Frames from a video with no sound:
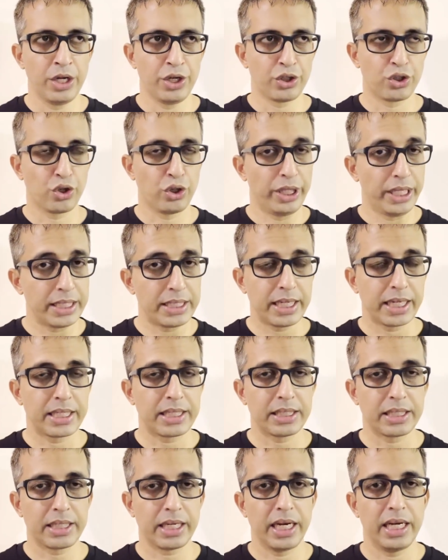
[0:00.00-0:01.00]
So this
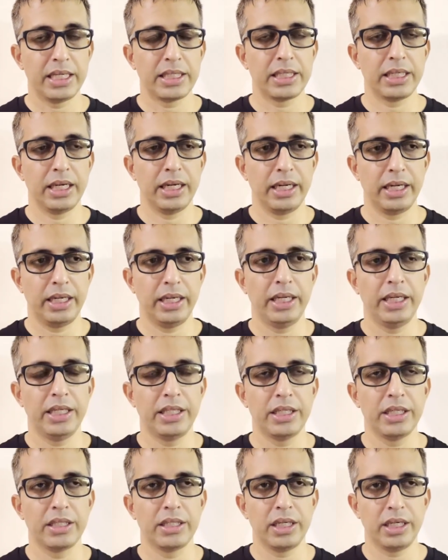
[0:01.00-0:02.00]
exercise
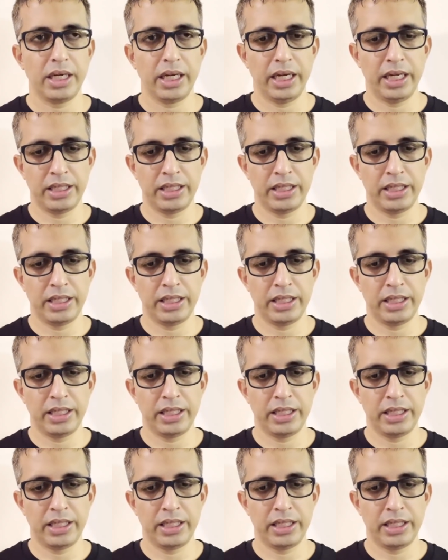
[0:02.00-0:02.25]
teaches it,